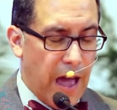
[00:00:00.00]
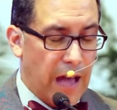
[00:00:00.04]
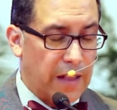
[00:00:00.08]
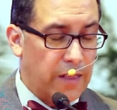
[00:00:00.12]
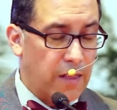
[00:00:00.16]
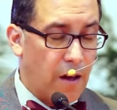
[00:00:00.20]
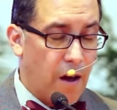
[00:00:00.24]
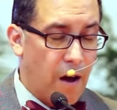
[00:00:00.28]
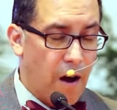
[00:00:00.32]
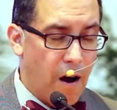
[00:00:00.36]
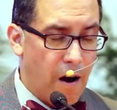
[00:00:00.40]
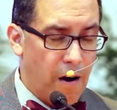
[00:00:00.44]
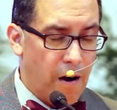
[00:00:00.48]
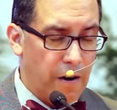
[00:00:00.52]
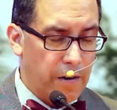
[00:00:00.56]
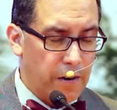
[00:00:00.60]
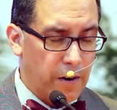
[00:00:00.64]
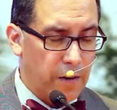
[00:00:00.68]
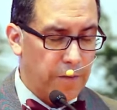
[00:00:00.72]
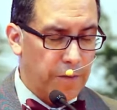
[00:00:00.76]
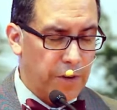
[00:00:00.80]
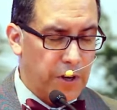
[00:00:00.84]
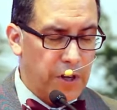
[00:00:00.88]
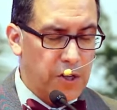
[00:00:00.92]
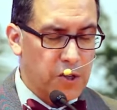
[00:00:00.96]
at the heart
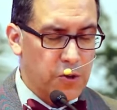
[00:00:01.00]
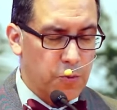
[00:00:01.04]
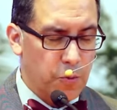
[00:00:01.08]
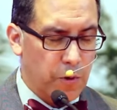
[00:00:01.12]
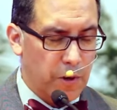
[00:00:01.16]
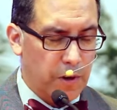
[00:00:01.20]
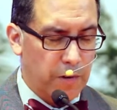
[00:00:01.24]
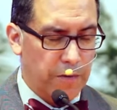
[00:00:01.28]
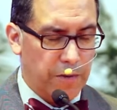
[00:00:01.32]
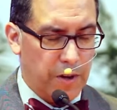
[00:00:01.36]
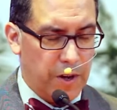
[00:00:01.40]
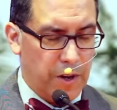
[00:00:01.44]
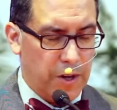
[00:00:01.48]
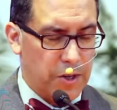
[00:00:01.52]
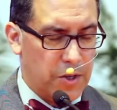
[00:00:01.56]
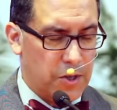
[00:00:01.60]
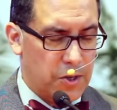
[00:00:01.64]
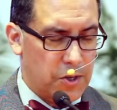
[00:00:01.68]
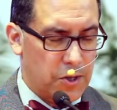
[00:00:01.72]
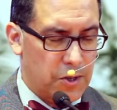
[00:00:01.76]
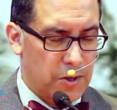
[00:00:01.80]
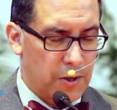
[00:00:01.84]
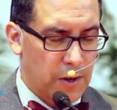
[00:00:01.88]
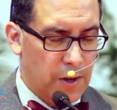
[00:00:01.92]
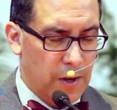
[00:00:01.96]
of each one of
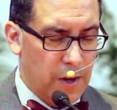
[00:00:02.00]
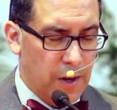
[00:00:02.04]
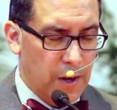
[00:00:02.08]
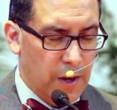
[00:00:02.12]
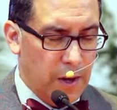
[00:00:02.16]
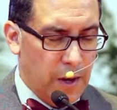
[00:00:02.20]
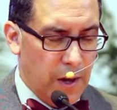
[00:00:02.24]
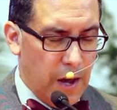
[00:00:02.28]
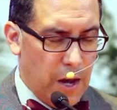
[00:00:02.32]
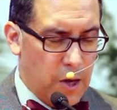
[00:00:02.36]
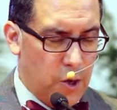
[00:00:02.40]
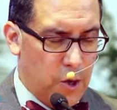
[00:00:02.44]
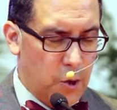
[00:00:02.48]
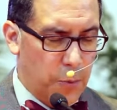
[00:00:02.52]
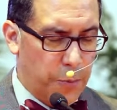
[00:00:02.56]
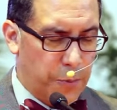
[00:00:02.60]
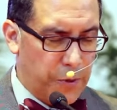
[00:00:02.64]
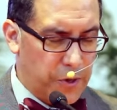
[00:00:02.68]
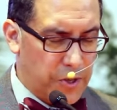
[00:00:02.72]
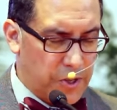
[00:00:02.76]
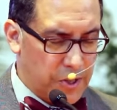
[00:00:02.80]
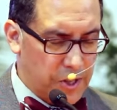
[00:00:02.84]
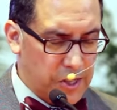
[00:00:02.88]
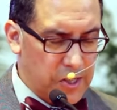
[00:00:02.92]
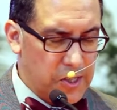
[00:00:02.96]
us. And you
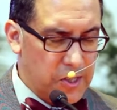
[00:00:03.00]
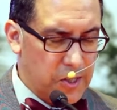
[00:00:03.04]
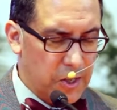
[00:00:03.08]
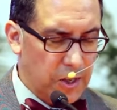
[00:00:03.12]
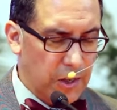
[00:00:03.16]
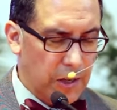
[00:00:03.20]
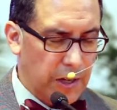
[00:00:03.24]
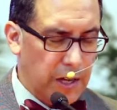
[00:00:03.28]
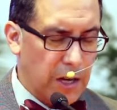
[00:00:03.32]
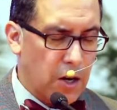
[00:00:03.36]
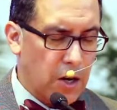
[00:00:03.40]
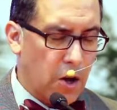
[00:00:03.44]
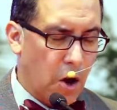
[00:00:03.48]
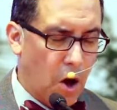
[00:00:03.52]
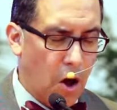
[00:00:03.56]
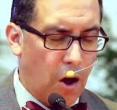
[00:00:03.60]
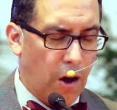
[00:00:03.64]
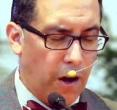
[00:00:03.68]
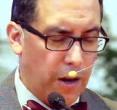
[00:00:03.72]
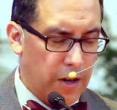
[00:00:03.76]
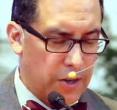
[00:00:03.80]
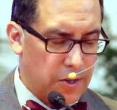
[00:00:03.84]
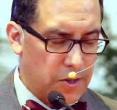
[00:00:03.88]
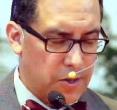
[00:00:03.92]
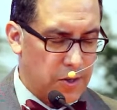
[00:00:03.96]
persistently
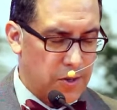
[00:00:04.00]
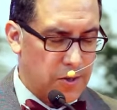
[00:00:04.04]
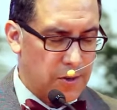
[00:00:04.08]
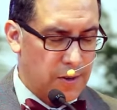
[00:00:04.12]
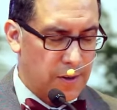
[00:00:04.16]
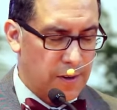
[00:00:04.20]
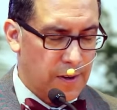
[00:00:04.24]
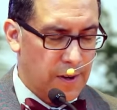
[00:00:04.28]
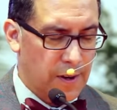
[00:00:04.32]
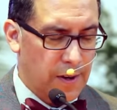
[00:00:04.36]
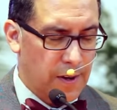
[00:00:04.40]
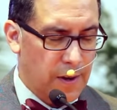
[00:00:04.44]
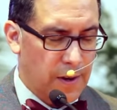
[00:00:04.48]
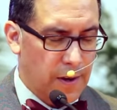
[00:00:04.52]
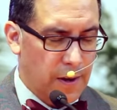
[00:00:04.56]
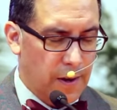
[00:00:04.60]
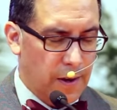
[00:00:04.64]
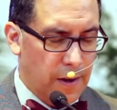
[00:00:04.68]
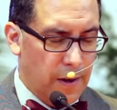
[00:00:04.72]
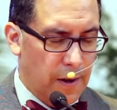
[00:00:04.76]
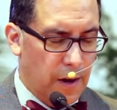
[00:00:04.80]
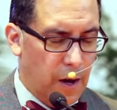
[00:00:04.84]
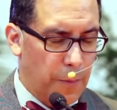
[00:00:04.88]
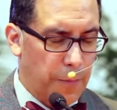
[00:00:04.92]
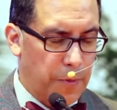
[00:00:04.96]
call us.
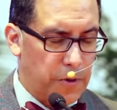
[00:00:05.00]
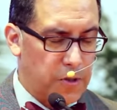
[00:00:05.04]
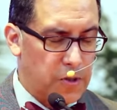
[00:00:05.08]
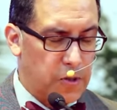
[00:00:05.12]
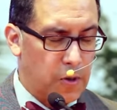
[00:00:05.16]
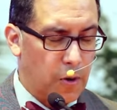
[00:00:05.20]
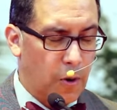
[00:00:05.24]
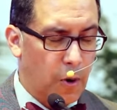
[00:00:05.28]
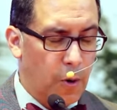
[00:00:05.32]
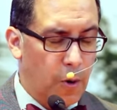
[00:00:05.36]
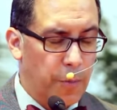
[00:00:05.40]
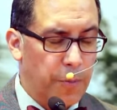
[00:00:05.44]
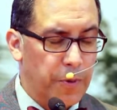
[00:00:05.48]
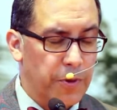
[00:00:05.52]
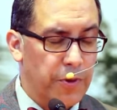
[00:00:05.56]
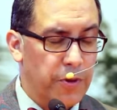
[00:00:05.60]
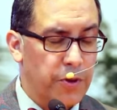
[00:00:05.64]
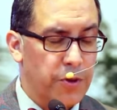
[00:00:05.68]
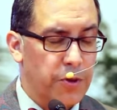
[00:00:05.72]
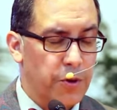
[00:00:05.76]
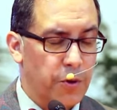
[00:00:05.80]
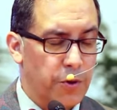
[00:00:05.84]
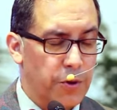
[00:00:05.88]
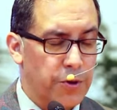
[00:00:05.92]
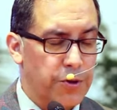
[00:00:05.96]
Help us to open
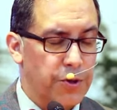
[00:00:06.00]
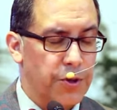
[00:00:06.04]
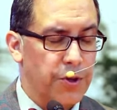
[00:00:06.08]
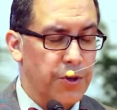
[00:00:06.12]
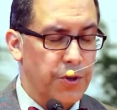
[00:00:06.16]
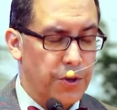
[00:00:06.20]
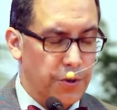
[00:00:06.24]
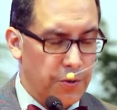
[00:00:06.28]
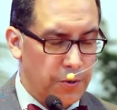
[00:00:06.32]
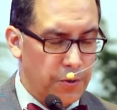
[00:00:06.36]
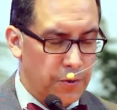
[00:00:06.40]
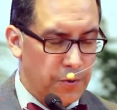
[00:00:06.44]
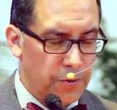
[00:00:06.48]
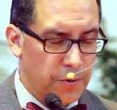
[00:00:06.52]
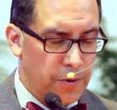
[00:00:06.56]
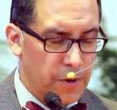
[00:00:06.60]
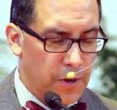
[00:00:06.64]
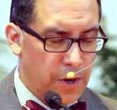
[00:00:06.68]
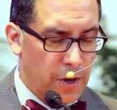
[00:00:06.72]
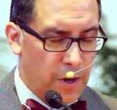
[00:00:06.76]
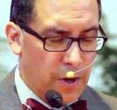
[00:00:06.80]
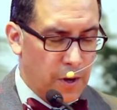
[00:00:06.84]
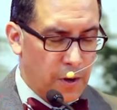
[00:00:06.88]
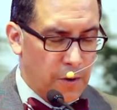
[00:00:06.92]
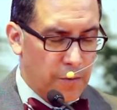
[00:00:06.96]
the door to you,
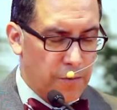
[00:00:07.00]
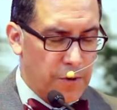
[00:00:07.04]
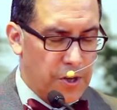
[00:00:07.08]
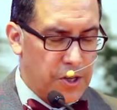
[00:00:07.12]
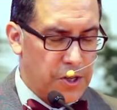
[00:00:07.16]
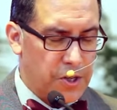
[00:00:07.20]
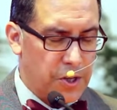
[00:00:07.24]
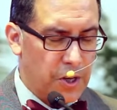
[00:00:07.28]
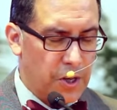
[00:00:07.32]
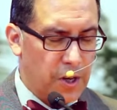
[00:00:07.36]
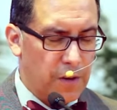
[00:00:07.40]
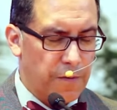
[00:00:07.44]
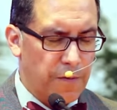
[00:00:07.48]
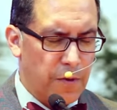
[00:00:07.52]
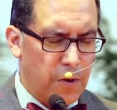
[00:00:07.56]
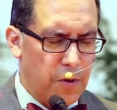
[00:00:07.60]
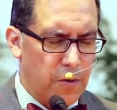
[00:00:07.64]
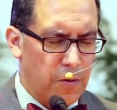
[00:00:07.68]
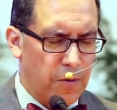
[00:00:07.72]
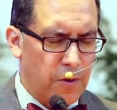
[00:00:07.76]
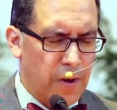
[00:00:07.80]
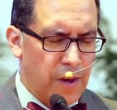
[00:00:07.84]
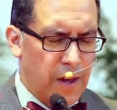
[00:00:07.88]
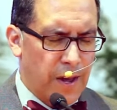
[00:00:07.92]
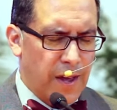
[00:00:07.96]
receive
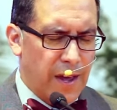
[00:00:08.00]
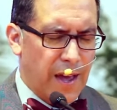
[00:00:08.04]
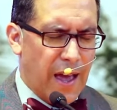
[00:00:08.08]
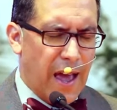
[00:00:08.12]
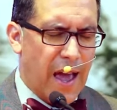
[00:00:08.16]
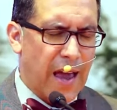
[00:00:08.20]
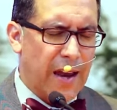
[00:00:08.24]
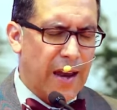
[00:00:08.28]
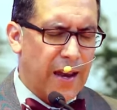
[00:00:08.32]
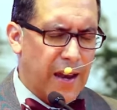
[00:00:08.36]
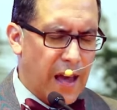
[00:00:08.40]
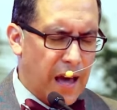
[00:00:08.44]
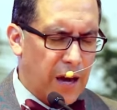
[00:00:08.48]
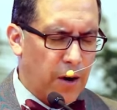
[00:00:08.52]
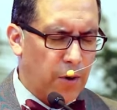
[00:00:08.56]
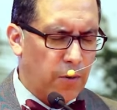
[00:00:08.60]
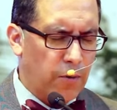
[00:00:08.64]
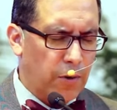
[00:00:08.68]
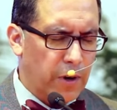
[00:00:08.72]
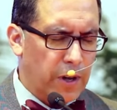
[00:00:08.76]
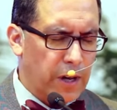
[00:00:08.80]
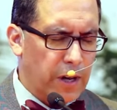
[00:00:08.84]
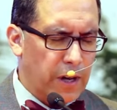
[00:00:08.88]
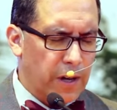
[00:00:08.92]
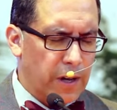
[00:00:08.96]
you, and not
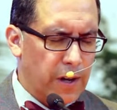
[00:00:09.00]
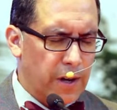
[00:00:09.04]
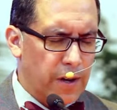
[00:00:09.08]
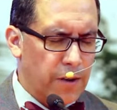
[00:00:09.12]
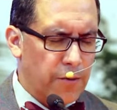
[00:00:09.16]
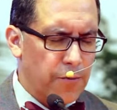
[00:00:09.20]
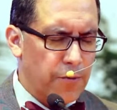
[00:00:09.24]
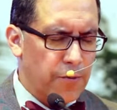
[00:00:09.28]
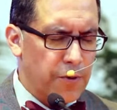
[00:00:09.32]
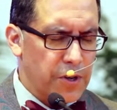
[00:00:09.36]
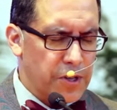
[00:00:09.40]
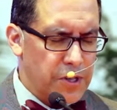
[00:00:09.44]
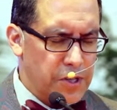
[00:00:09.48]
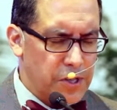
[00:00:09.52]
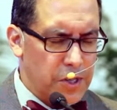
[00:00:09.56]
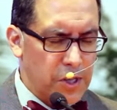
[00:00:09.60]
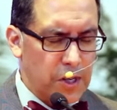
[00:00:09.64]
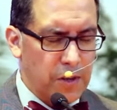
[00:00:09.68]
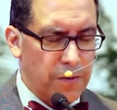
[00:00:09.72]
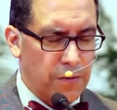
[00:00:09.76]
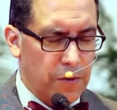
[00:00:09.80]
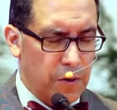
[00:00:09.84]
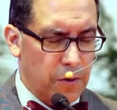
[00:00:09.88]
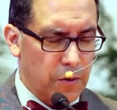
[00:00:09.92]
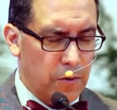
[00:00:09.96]
only
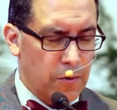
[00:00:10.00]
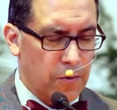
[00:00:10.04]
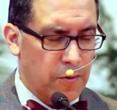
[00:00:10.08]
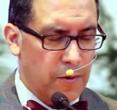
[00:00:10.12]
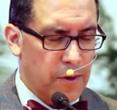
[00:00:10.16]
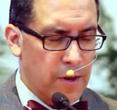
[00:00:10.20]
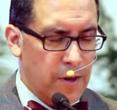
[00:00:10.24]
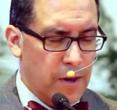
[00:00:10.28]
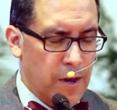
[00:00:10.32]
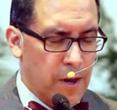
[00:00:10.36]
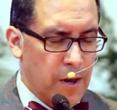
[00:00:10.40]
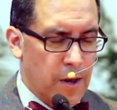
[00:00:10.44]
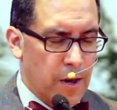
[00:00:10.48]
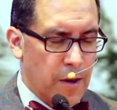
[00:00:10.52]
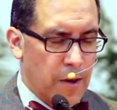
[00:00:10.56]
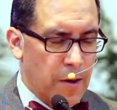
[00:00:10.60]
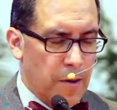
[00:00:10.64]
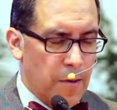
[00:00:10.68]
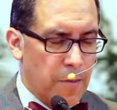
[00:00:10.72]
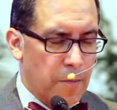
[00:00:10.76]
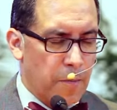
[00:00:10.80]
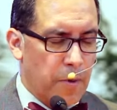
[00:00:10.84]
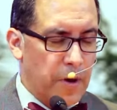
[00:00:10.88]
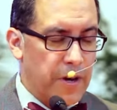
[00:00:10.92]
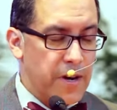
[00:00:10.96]
receive you,
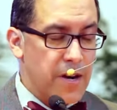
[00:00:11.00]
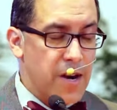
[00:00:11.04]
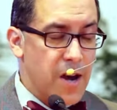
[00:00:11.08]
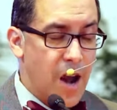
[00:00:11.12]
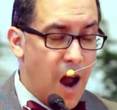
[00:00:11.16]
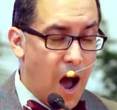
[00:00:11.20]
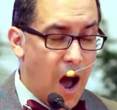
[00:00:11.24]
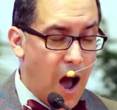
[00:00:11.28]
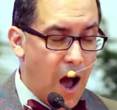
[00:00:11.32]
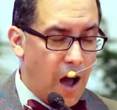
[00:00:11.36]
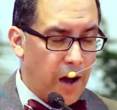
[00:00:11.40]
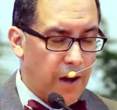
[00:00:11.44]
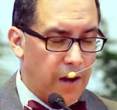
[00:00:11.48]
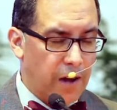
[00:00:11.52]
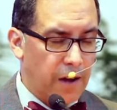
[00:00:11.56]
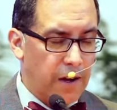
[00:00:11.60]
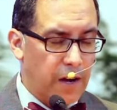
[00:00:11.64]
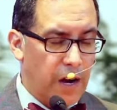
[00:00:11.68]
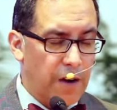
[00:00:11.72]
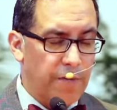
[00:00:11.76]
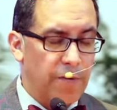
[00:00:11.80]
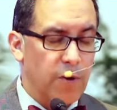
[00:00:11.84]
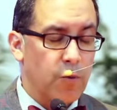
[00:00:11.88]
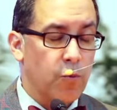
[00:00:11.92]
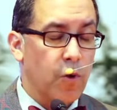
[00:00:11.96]
but knock
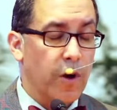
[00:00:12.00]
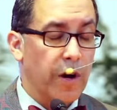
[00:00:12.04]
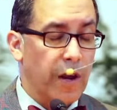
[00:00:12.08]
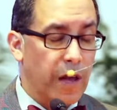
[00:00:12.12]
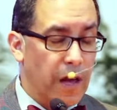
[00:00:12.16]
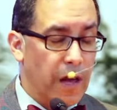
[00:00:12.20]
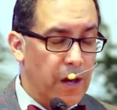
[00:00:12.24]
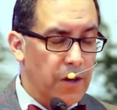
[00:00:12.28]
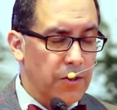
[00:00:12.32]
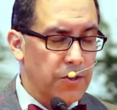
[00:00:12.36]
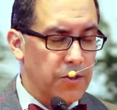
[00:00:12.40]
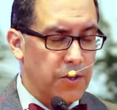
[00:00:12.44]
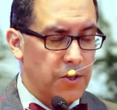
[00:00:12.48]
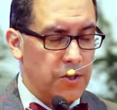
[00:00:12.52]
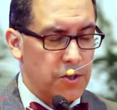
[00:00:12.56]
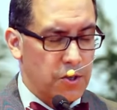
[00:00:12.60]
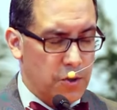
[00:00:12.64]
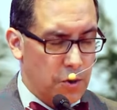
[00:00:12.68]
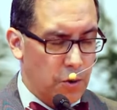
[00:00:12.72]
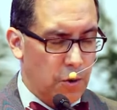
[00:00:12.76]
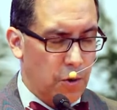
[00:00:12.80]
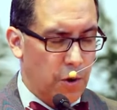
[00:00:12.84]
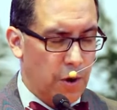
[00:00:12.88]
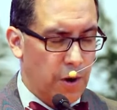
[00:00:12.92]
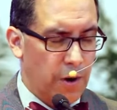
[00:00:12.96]
on everyone else's
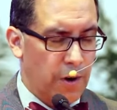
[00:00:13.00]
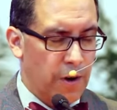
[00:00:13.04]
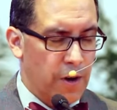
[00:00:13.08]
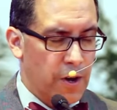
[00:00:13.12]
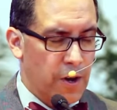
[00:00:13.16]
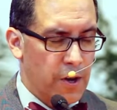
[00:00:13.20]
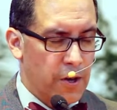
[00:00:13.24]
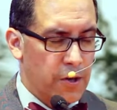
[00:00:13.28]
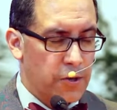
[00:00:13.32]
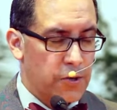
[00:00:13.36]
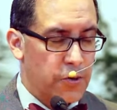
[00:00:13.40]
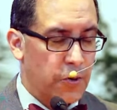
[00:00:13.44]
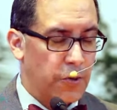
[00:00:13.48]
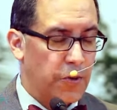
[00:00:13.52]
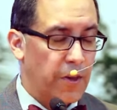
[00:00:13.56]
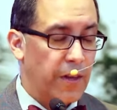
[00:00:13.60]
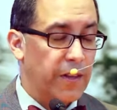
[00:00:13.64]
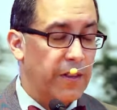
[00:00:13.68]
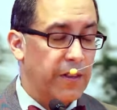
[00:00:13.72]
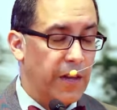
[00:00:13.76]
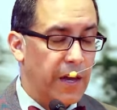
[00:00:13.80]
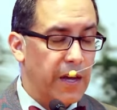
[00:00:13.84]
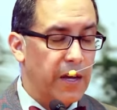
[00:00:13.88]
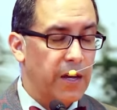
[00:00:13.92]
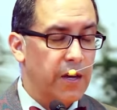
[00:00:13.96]
door so
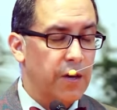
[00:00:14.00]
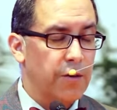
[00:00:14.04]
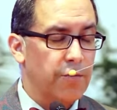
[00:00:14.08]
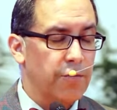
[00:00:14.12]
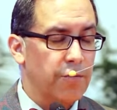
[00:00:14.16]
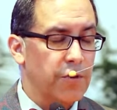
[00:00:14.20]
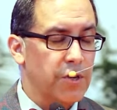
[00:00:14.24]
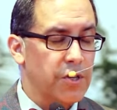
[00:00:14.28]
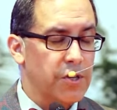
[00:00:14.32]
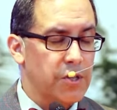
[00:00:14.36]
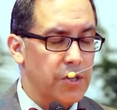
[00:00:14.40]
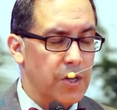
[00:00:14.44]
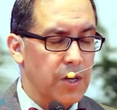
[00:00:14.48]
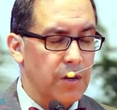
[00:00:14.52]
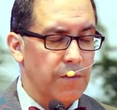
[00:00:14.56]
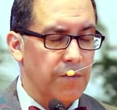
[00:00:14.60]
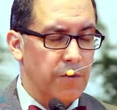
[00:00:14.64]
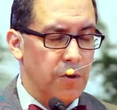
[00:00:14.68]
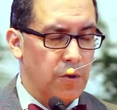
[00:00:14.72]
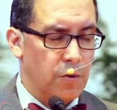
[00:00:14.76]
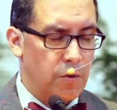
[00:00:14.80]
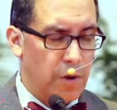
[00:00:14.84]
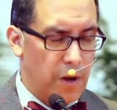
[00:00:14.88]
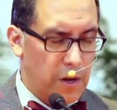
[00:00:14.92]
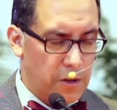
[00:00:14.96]
that they can receive
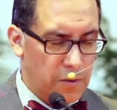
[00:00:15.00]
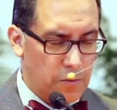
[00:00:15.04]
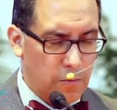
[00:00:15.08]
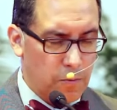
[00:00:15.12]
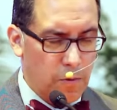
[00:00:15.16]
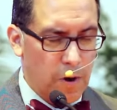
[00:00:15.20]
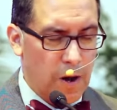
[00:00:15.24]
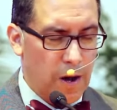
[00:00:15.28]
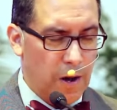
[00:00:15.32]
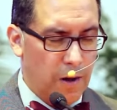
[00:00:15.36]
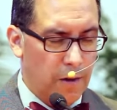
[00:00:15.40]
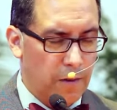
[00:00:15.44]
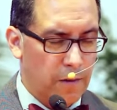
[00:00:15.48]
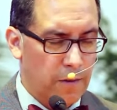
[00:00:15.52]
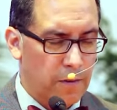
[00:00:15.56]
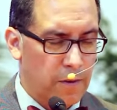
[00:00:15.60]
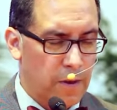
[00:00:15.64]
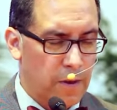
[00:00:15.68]
you as well.